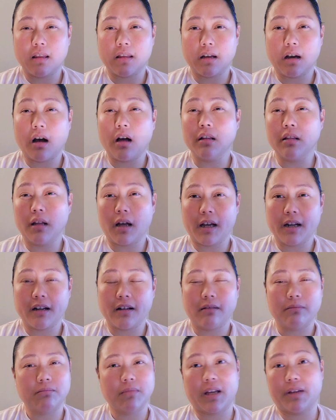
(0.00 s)
a lot
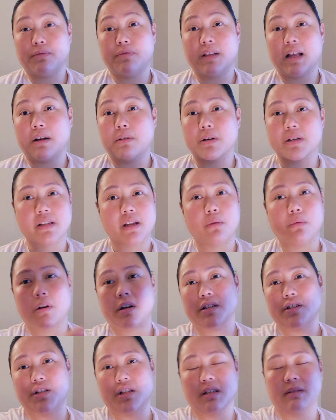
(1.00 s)
of my flowers. I
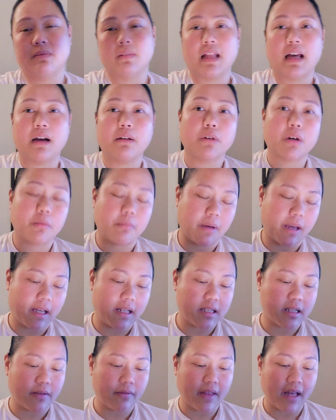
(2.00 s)
want just flower
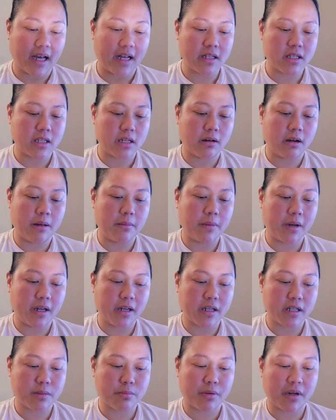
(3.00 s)
beds of that. So I'm going
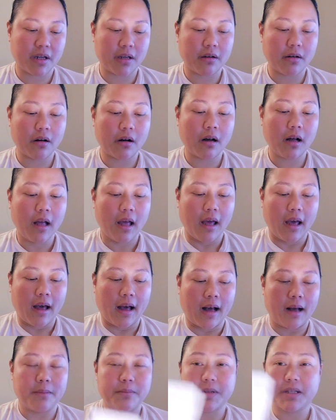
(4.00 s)
to sprinkle
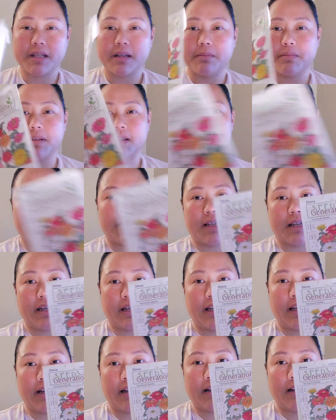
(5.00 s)
some
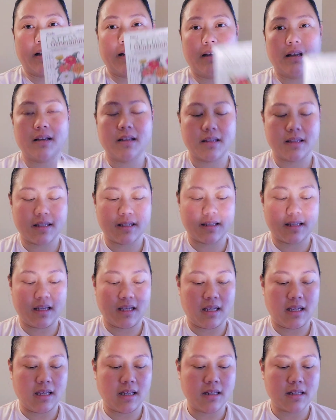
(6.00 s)
zinnia
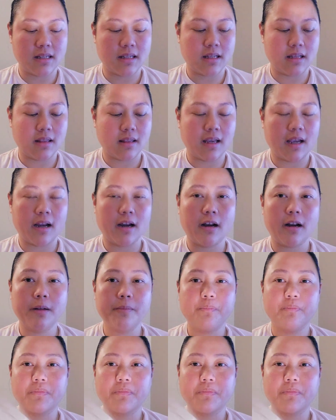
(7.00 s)
seeds there